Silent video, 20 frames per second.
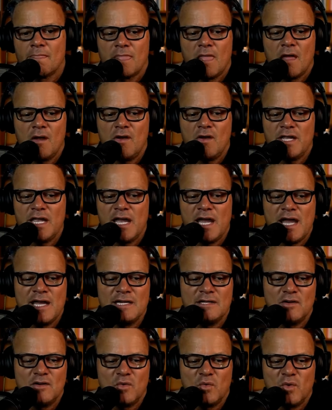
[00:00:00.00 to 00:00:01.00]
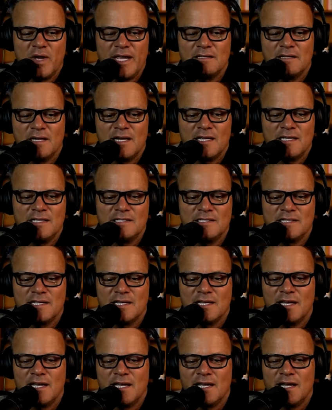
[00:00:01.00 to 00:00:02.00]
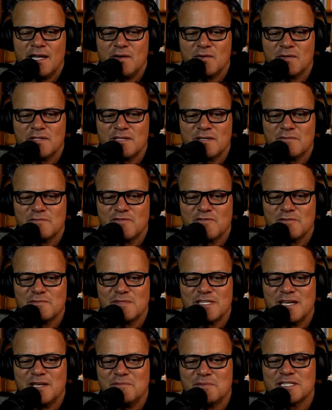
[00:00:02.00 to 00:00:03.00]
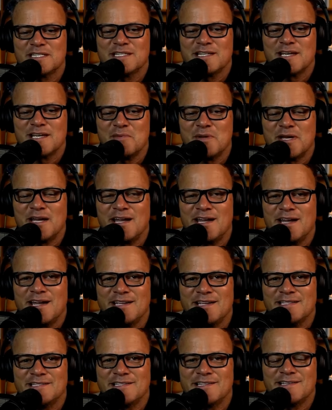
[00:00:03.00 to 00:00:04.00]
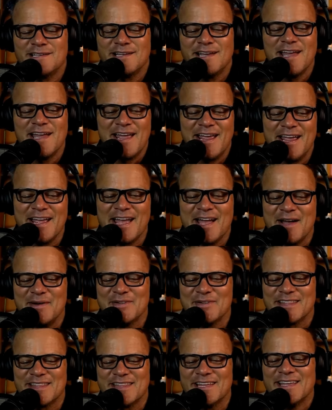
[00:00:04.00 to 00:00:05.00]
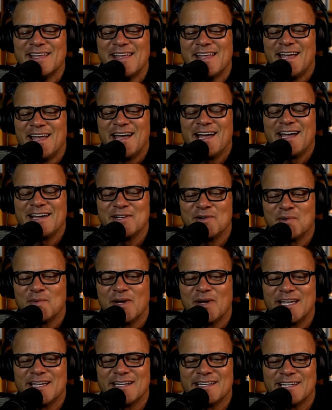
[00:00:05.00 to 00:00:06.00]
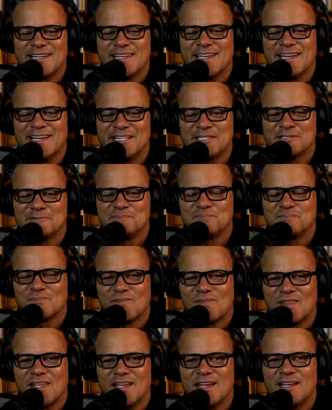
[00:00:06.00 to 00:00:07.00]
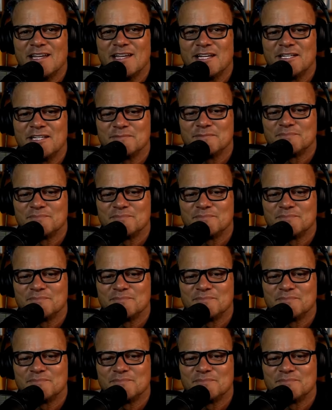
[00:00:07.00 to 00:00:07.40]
Oh yeah, author. I know Wayne. I used to hang out with him from time to time. I, I used to hang out. Yeah, he passed away a Wayne. few years yeah. ago. Yeah, yeah, yeah.